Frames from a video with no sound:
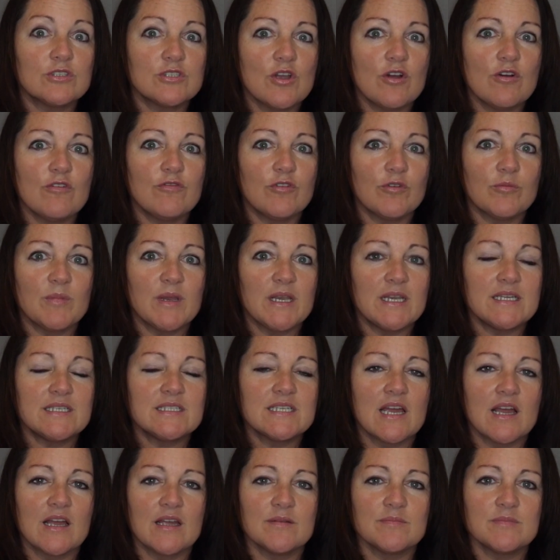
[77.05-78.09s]
over many
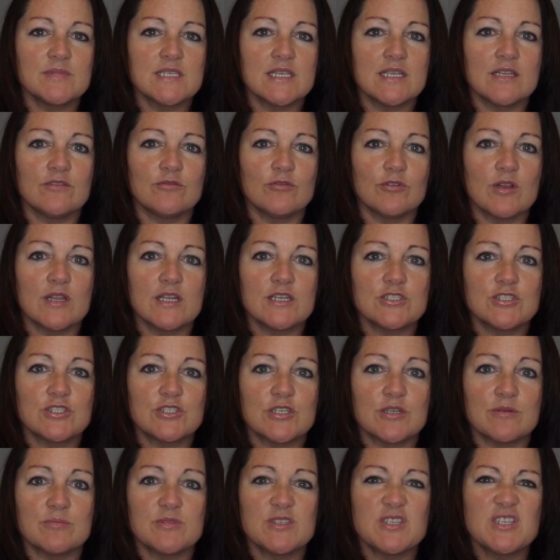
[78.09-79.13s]
times in relationships.